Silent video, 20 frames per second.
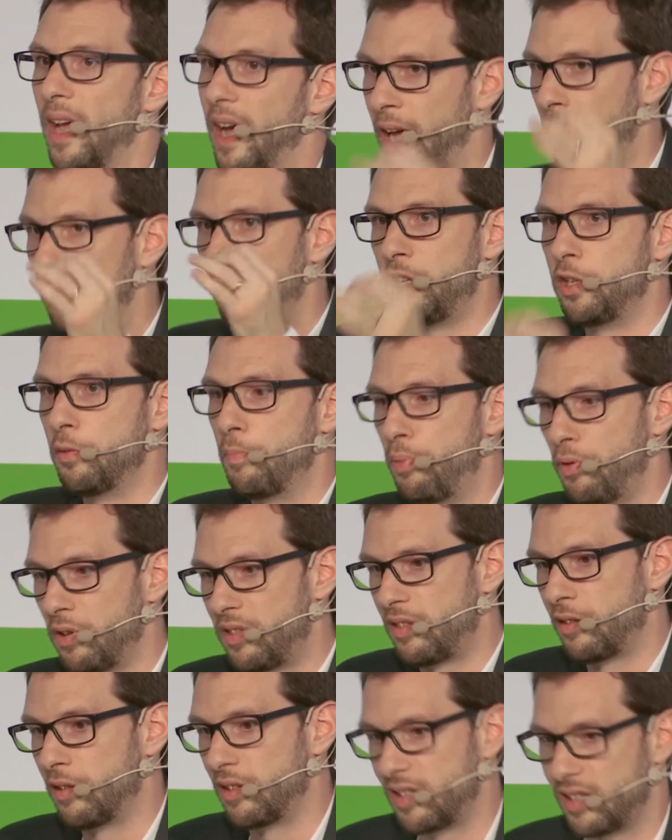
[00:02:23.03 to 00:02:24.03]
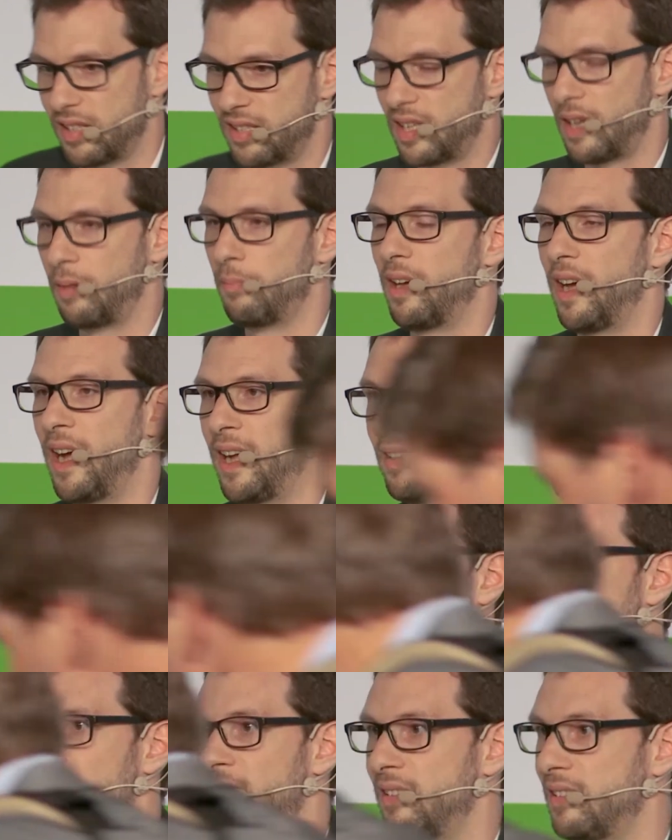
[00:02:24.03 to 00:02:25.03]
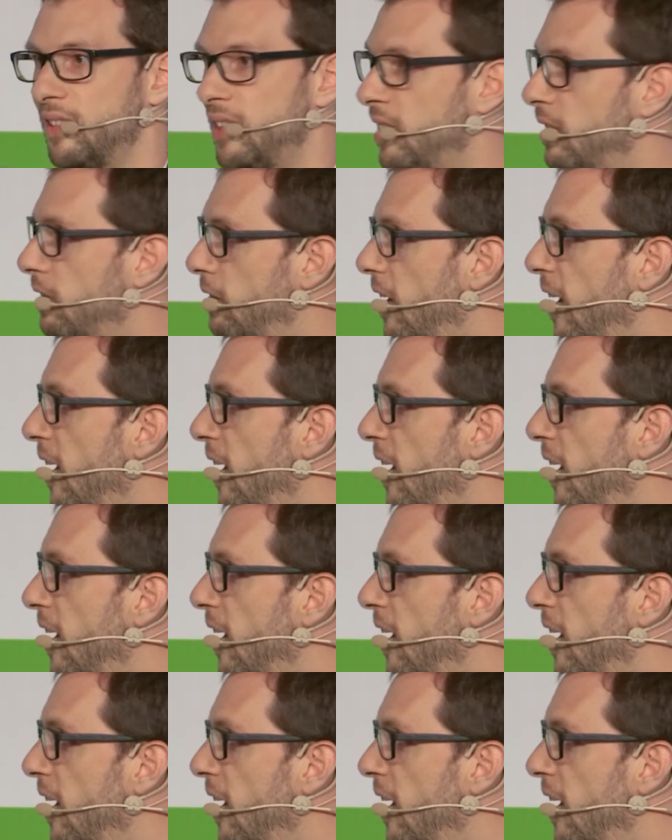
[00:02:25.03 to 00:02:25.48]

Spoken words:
And when you put the system at the end, in the